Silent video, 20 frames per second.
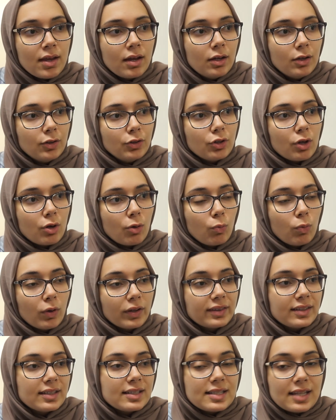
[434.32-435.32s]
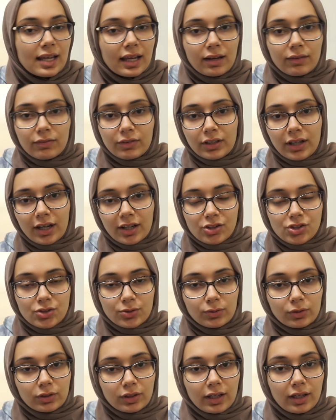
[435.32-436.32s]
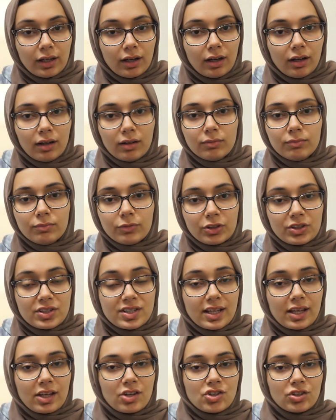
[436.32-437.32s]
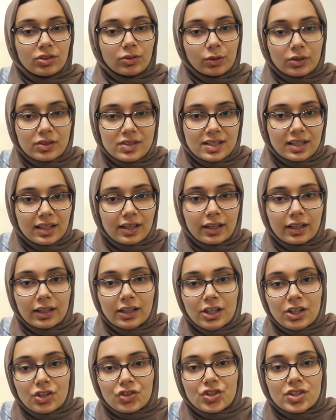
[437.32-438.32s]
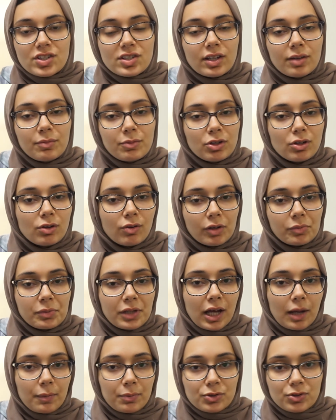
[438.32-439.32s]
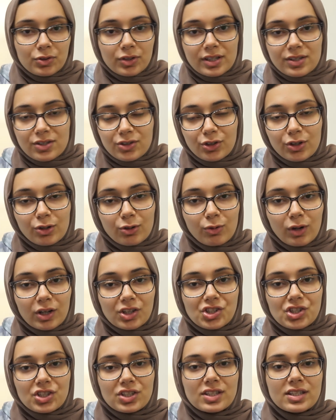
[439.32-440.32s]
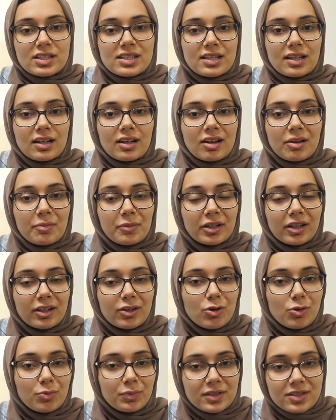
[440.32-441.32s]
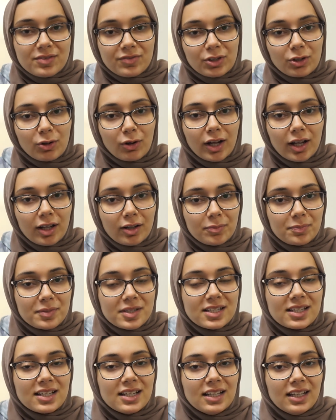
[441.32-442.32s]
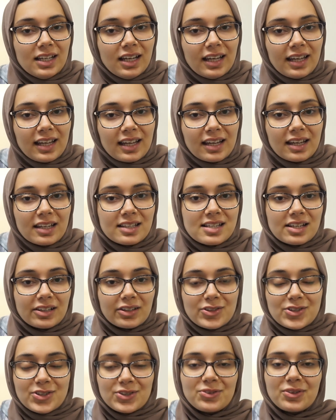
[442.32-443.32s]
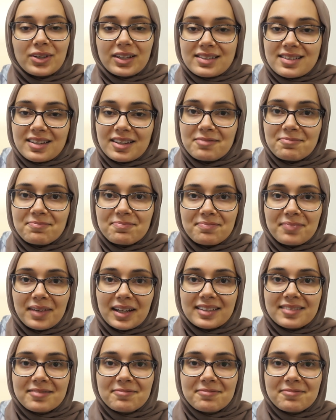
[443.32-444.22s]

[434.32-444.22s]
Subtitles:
you know, what the day of an actual real estate agent looks like, just let me know. I'd be happy to answer your questions. And I hope this video helped, and I'll see you next time. Bye.